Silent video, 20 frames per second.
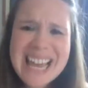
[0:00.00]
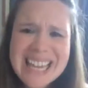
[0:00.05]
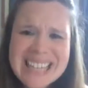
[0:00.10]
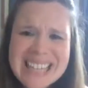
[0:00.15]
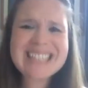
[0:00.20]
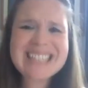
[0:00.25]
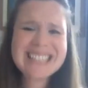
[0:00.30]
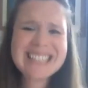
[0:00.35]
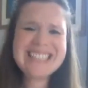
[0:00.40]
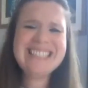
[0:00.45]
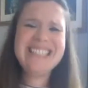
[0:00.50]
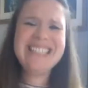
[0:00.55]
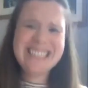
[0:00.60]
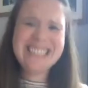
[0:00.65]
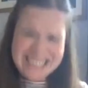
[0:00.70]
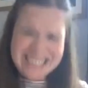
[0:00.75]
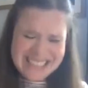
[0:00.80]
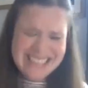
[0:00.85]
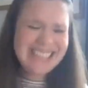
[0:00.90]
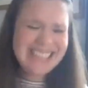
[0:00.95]
Always,
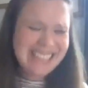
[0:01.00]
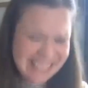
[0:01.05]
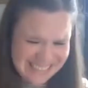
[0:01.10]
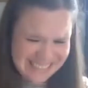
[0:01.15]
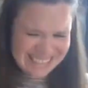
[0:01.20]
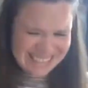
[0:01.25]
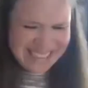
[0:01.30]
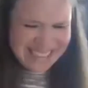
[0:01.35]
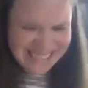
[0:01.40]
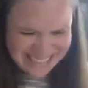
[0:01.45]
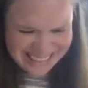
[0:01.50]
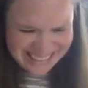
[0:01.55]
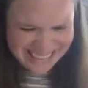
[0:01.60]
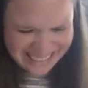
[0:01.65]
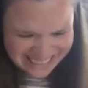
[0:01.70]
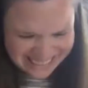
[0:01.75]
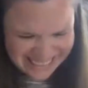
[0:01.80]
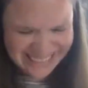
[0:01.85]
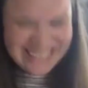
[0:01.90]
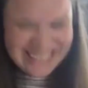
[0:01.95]
yes.
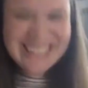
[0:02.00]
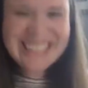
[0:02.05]
And I